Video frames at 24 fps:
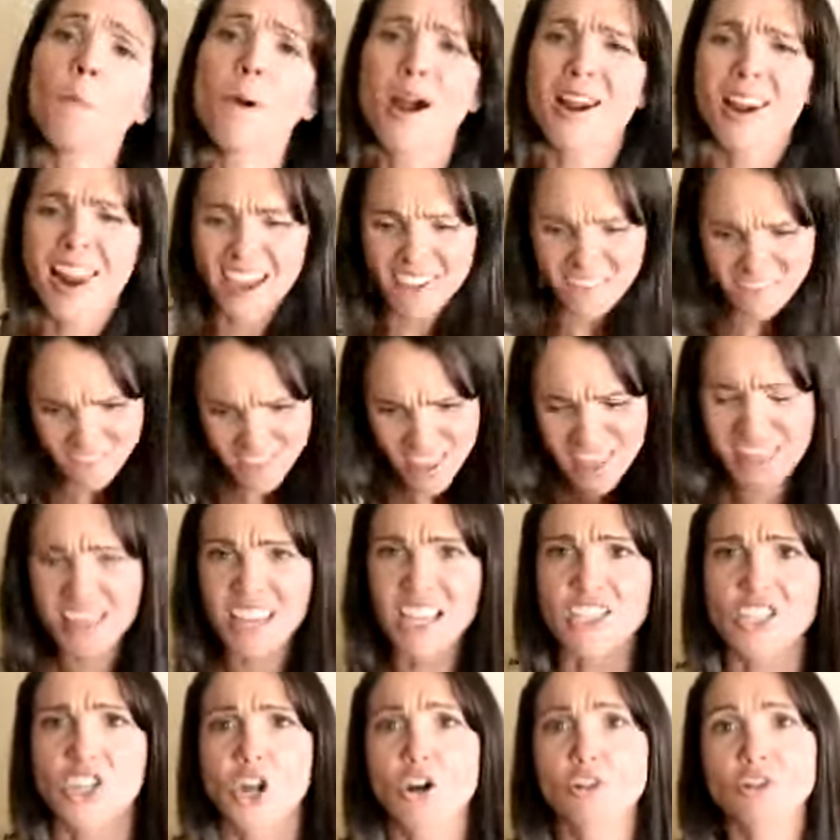More like
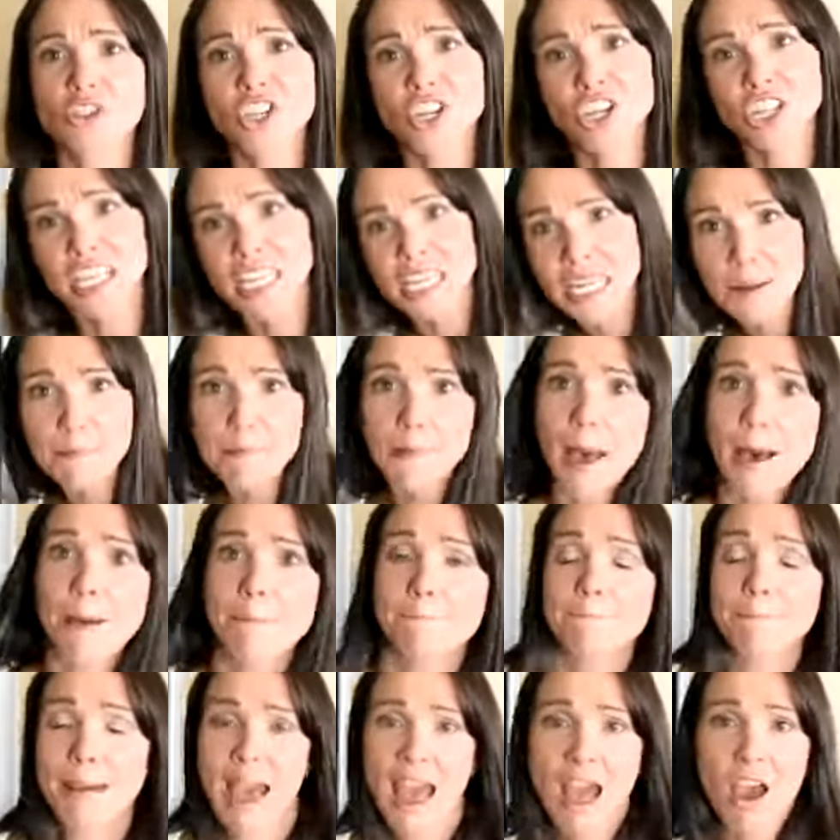fitness whole turkey in my
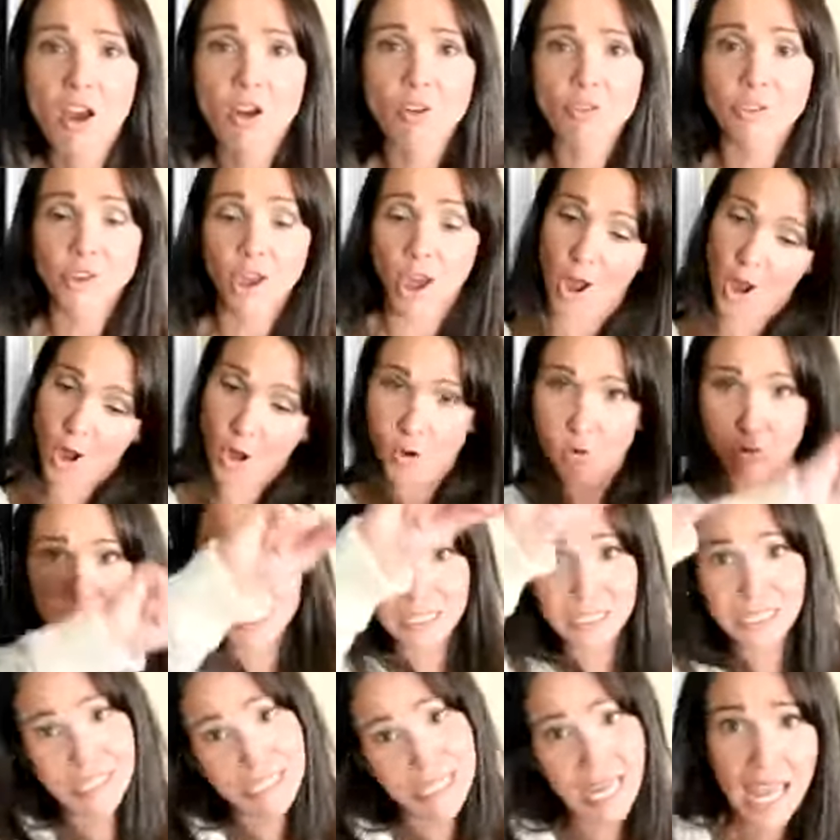mouth. Oh,
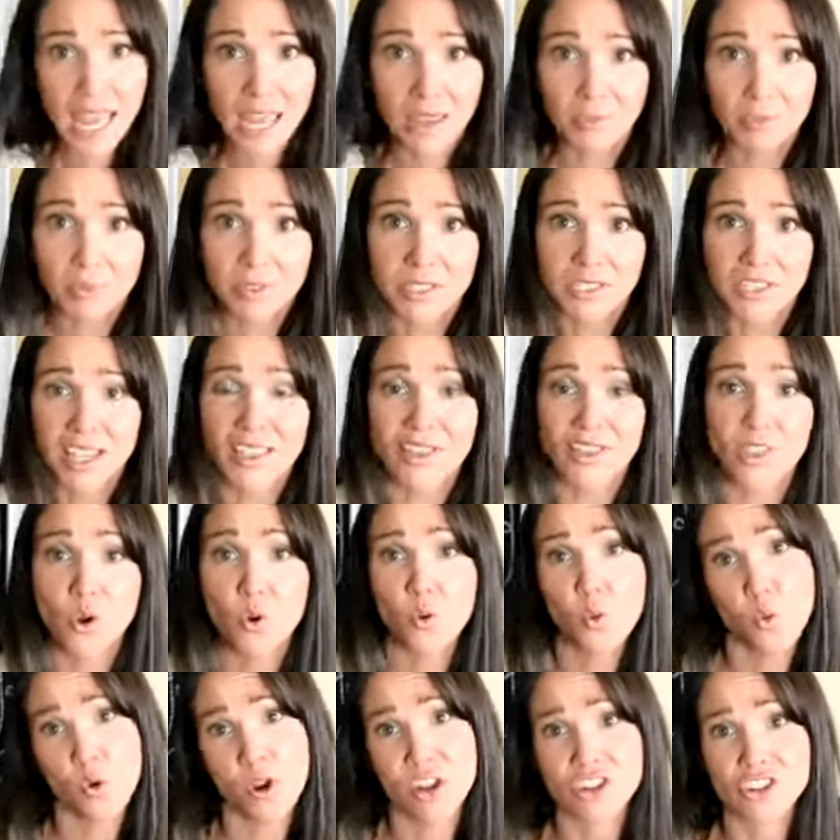snap, said
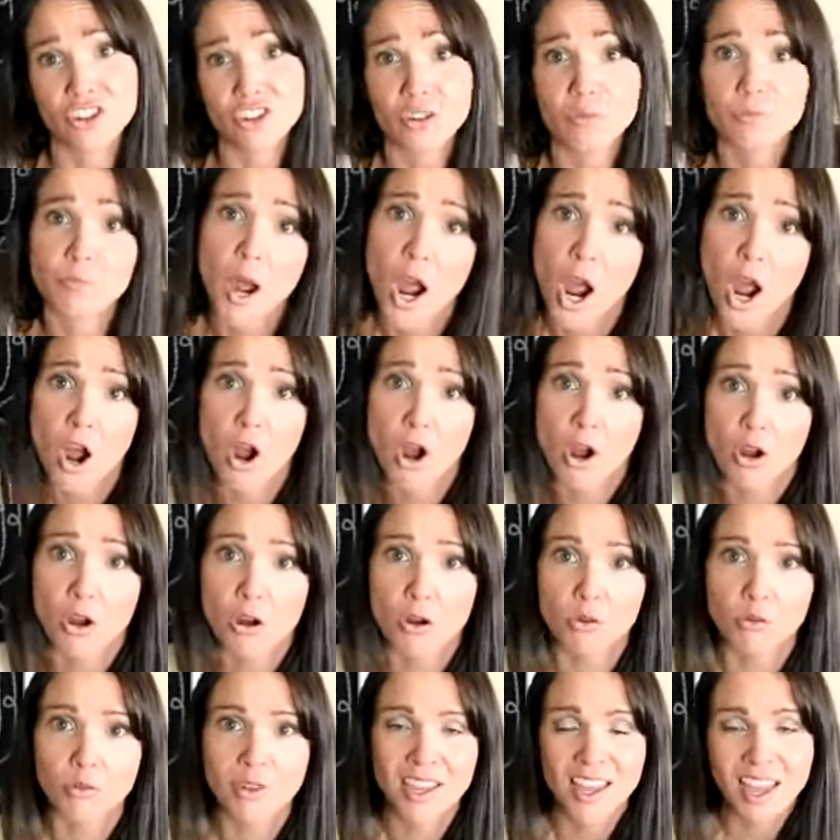the
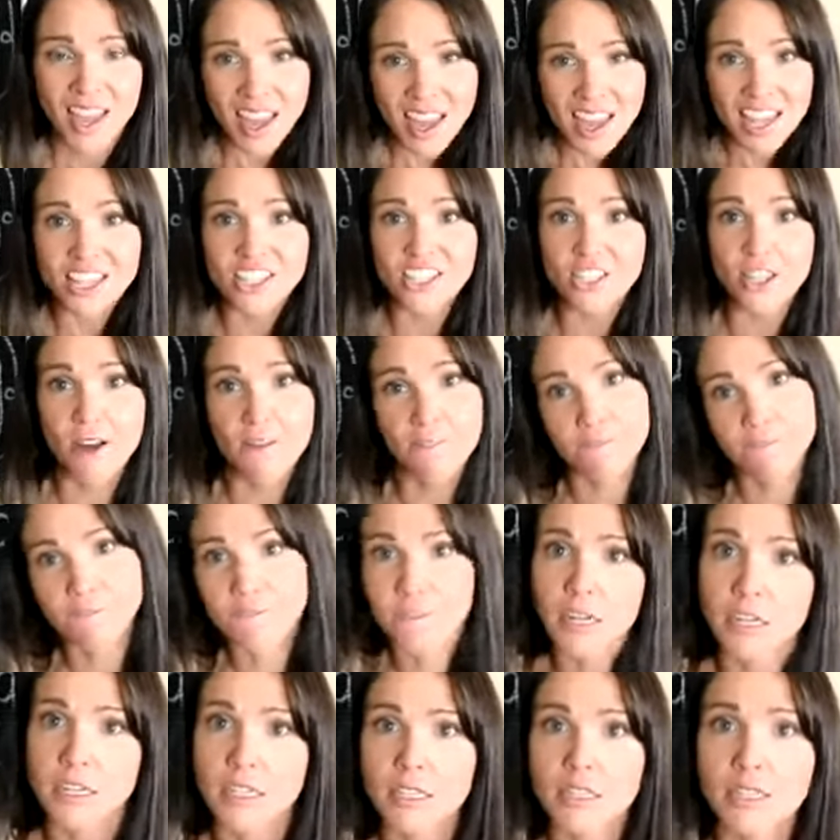wishbone. It's all
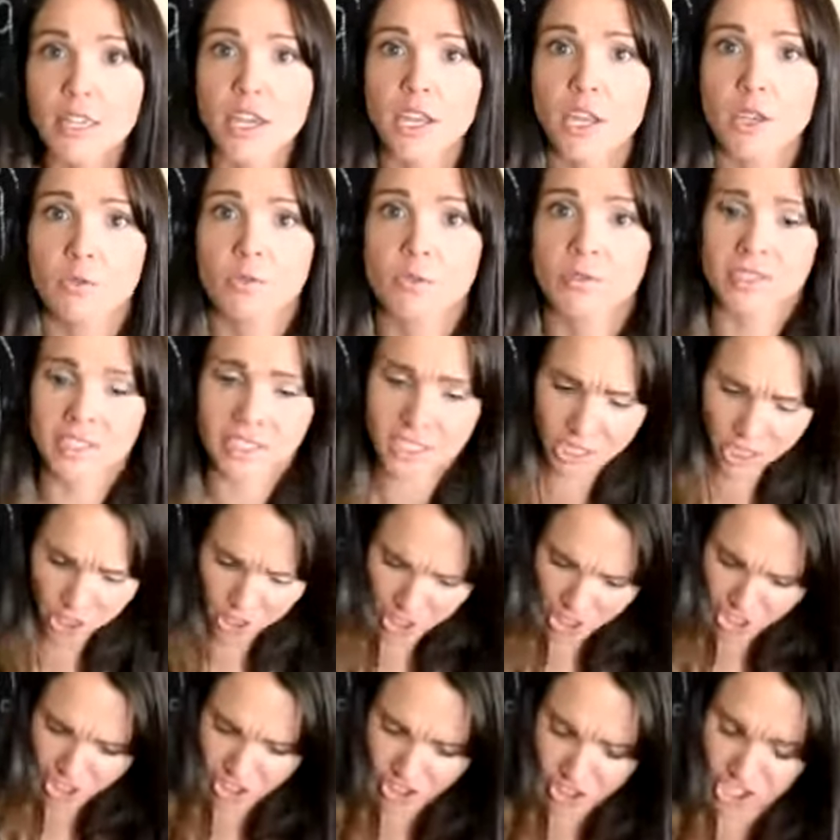fun and games until
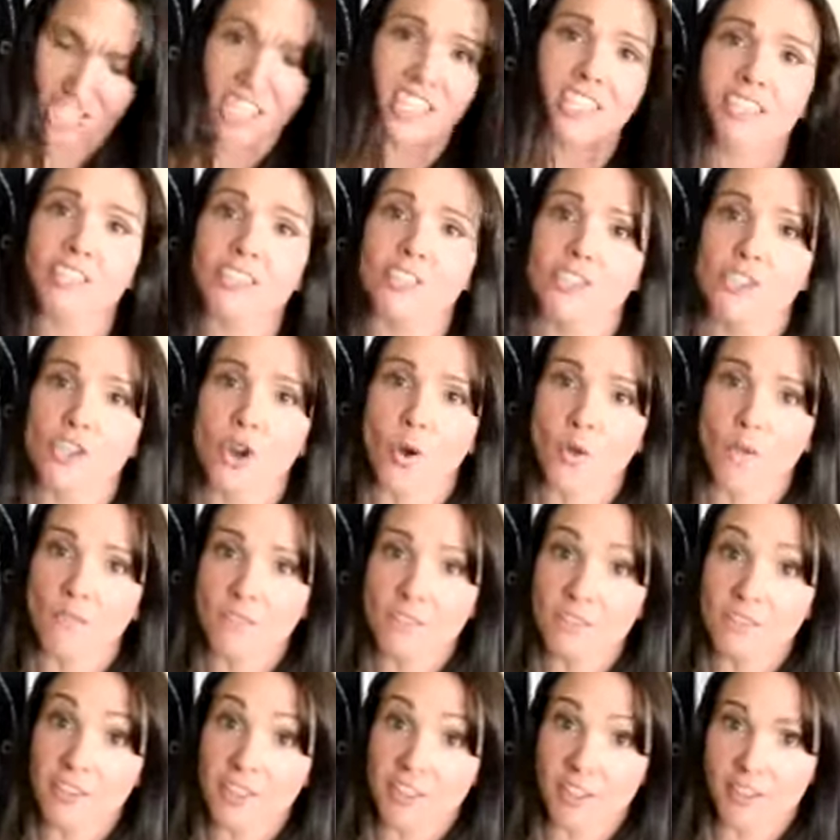your jeans don't
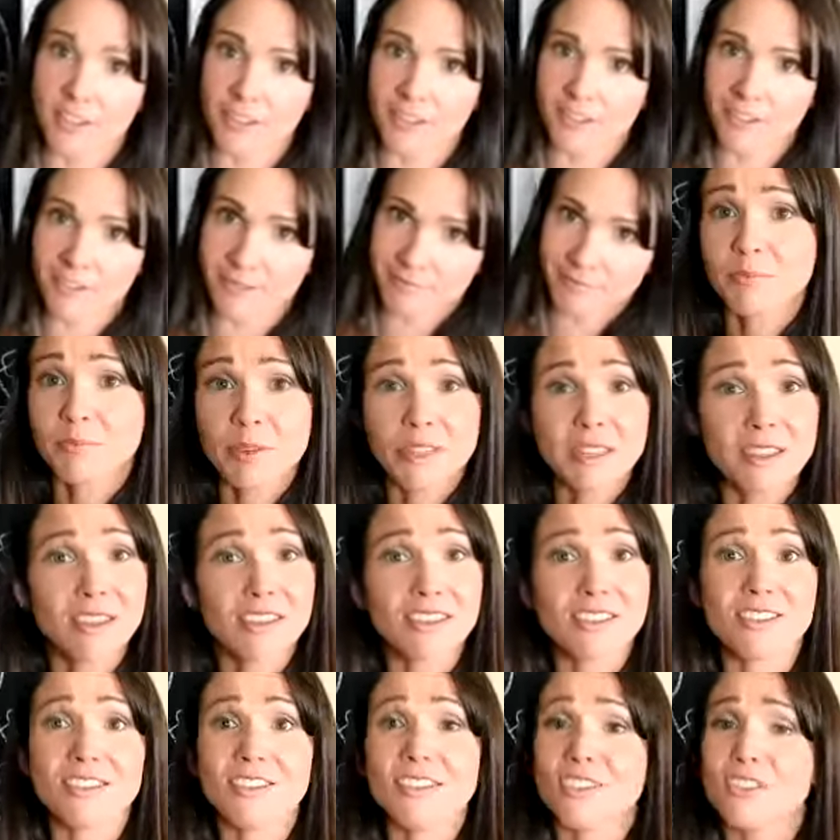fit.
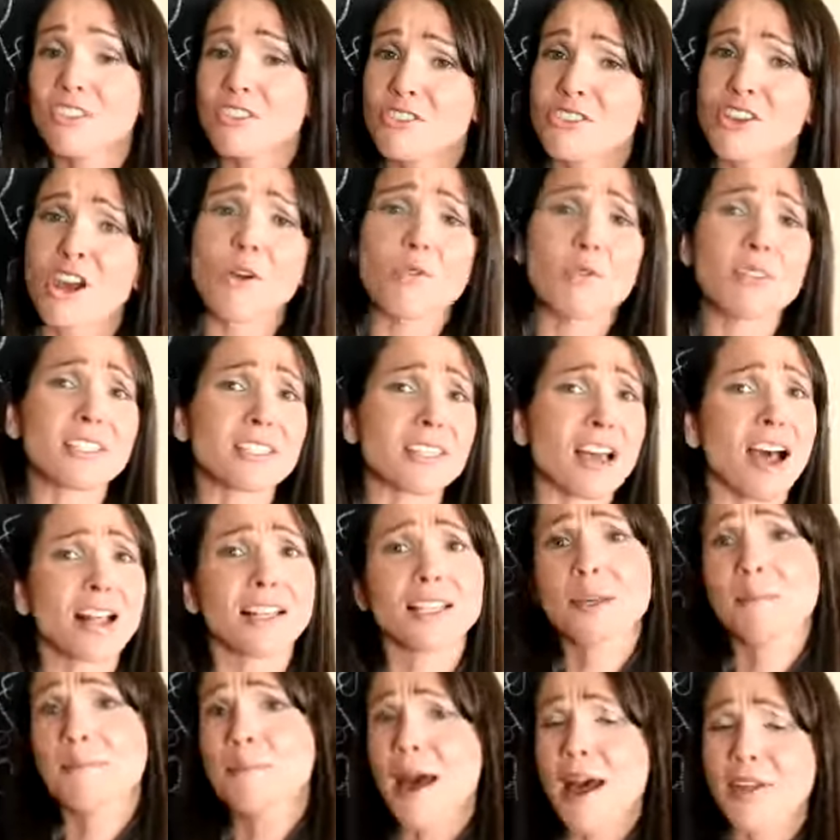Because you know it's
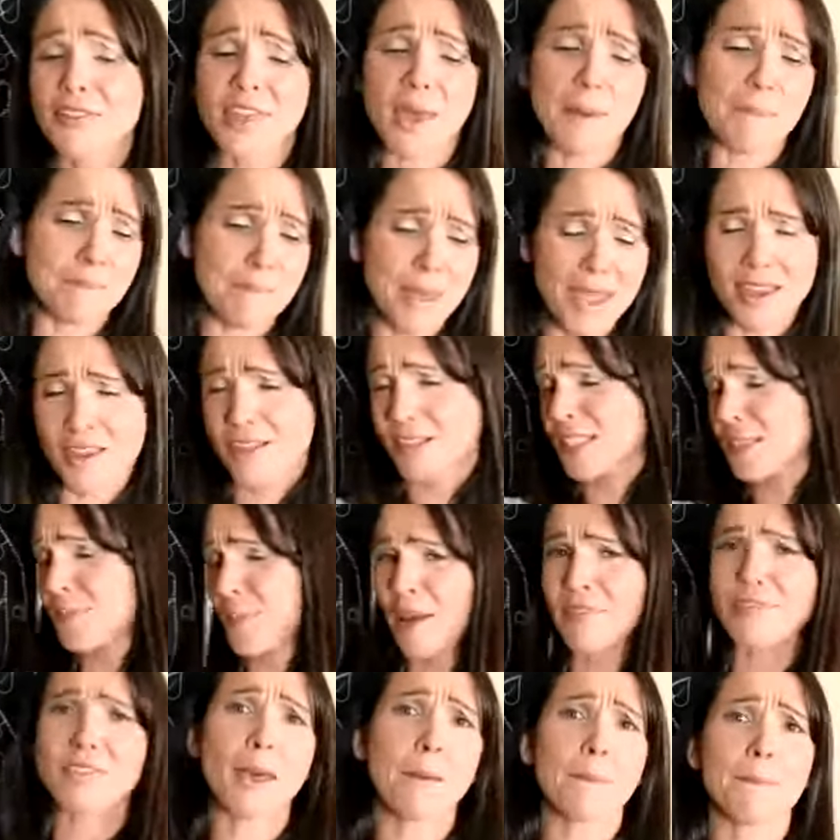all about that base,
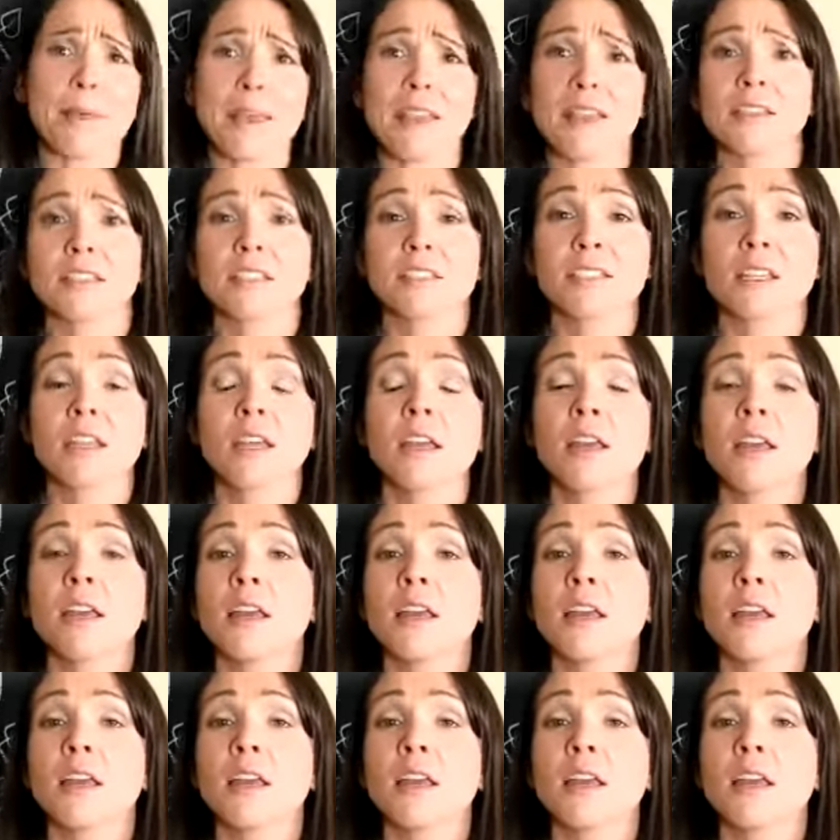about that base.